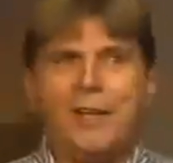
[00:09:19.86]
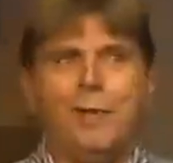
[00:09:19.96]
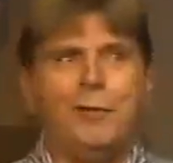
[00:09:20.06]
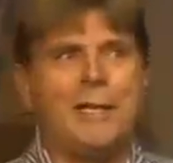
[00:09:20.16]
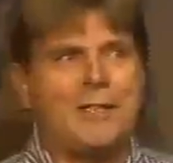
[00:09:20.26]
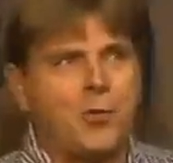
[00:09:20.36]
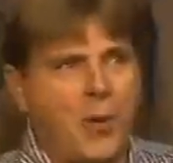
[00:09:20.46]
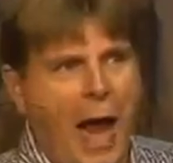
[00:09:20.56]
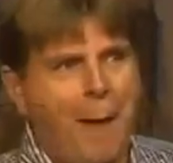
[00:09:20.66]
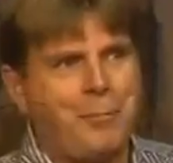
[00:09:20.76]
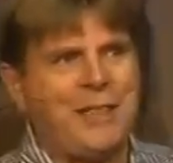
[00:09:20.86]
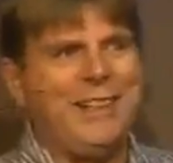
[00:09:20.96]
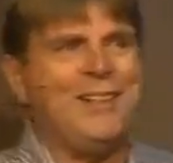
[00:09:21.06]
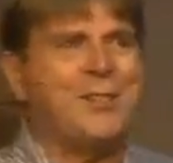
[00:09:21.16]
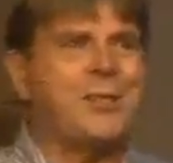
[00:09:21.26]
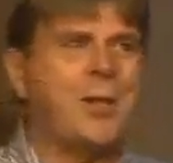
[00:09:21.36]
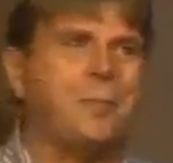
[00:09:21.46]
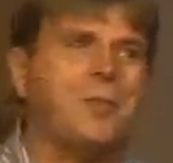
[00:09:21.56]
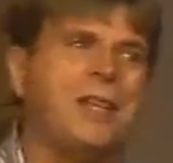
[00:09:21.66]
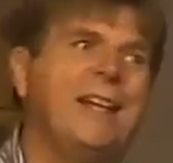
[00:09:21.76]
If you get trapped into
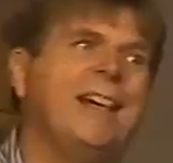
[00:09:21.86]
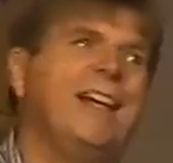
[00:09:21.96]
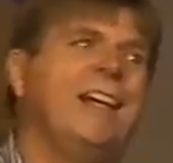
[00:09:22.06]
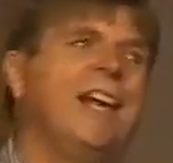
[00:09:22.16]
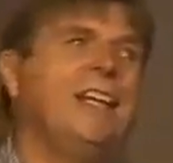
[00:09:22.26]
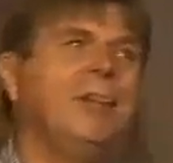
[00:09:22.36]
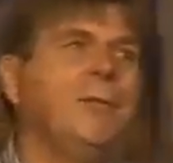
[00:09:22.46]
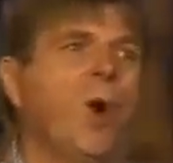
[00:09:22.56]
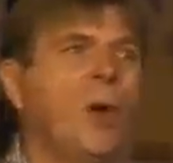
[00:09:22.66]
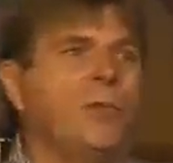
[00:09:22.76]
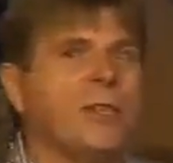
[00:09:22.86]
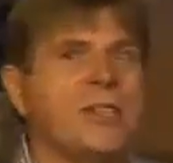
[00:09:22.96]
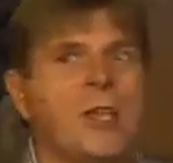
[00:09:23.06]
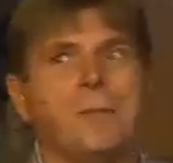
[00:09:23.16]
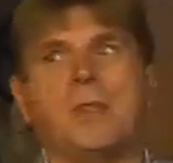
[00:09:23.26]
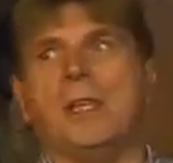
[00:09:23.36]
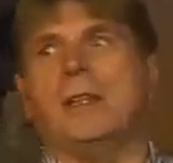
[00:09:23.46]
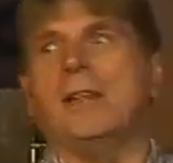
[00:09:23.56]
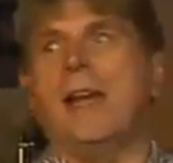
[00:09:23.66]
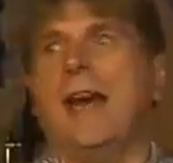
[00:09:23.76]
something, getting involved in
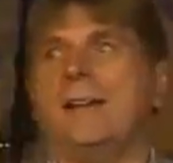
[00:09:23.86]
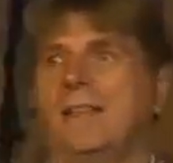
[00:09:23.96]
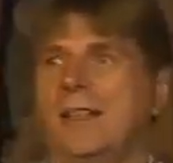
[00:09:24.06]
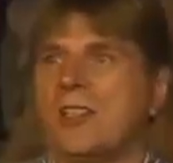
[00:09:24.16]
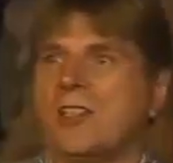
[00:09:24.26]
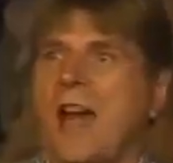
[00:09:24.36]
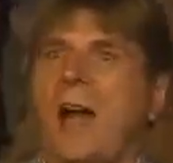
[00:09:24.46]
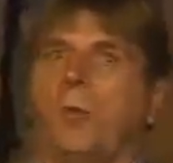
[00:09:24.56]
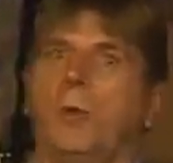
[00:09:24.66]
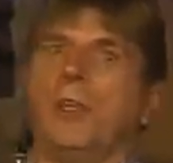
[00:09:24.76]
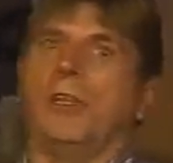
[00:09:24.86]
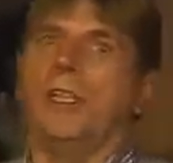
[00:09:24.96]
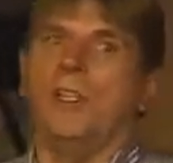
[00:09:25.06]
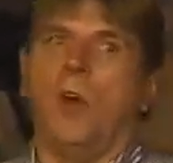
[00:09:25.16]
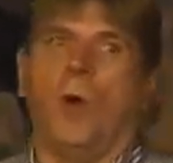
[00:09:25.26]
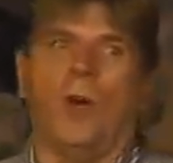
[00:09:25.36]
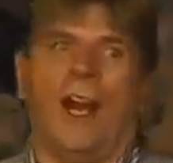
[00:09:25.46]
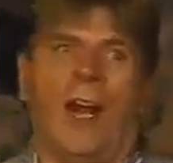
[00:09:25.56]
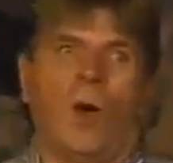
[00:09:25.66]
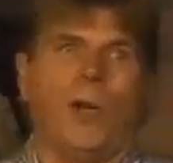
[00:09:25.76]
something that is not really
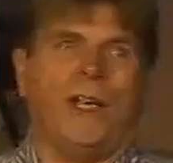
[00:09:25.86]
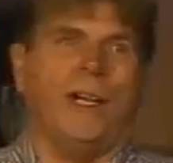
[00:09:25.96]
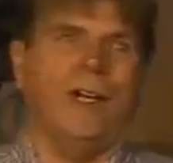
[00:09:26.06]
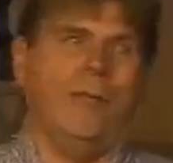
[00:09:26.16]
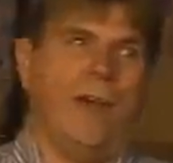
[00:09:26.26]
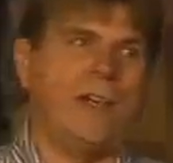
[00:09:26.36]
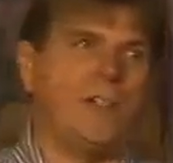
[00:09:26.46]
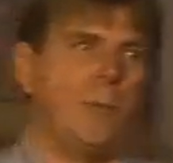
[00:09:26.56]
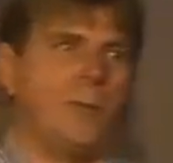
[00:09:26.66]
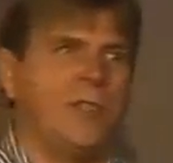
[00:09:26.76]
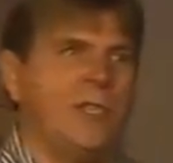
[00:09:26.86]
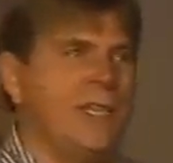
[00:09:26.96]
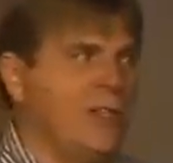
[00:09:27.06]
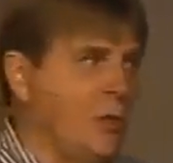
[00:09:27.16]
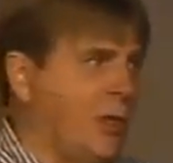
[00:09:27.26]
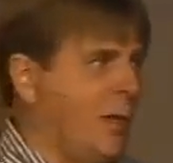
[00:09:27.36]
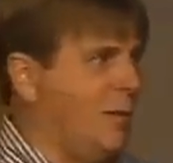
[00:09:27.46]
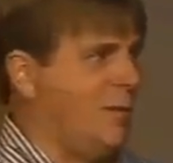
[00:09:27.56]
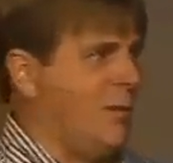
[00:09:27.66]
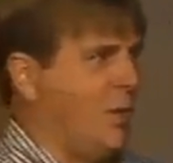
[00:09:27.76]
your area of expertise, you
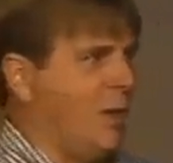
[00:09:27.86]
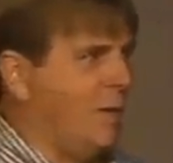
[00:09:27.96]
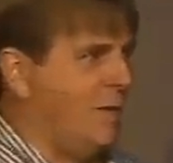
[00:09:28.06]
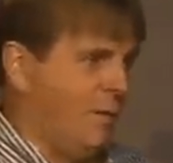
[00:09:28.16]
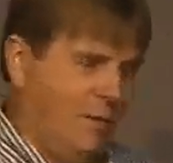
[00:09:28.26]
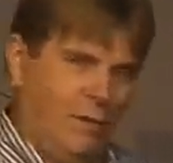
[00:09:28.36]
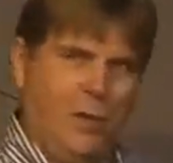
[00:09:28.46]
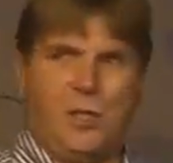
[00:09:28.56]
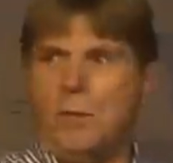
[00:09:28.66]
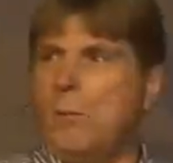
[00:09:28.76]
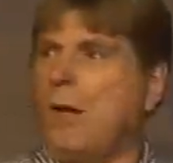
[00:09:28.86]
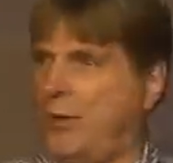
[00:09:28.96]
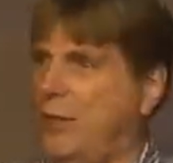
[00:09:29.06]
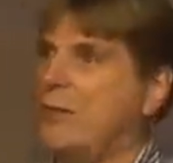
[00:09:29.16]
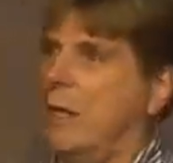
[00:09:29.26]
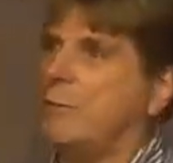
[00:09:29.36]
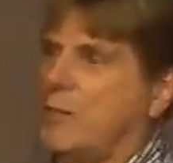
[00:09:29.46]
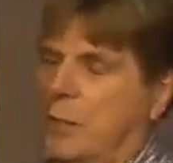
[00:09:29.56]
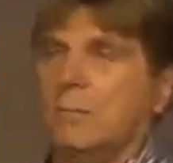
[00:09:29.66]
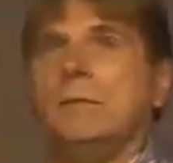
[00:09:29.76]
can, you can well, you can muck things up.
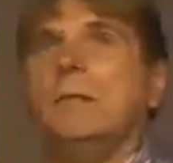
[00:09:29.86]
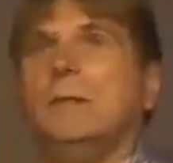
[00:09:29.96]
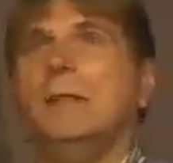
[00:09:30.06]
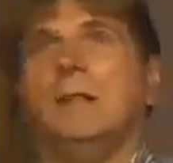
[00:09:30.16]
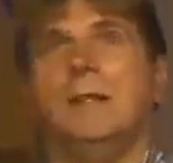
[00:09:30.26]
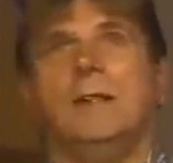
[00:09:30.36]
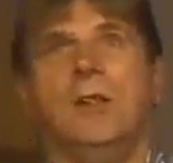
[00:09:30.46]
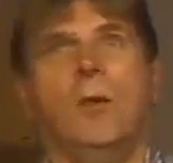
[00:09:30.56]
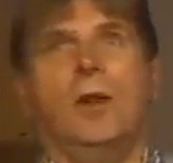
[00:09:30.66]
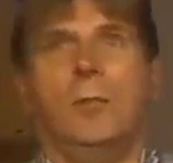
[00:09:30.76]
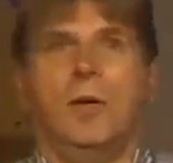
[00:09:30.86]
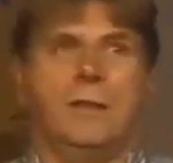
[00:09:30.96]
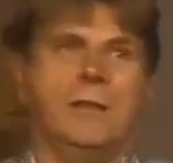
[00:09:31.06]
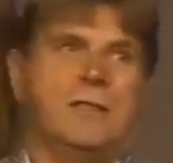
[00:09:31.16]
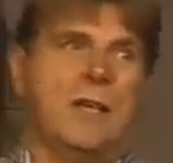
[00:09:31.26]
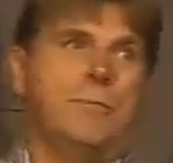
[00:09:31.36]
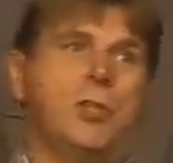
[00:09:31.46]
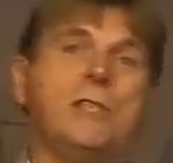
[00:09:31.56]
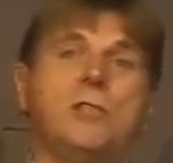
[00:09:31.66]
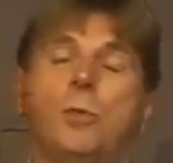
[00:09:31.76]
So you don't want to muck things up.
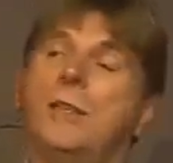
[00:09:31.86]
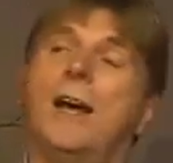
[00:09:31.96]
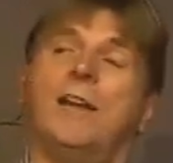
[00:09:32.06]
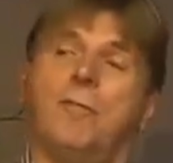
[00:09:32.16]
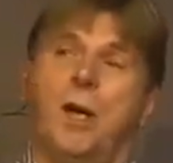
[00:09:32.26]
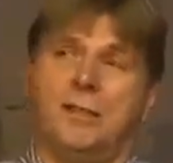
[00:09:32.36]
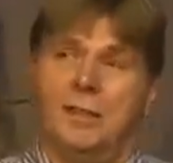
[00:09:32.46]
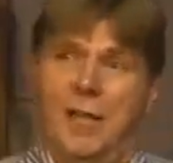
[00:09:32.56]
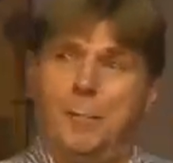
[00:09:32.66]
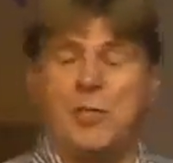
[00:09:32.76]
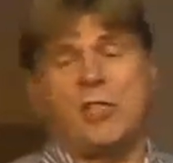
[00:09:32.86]
Jesus would not have mucked it up.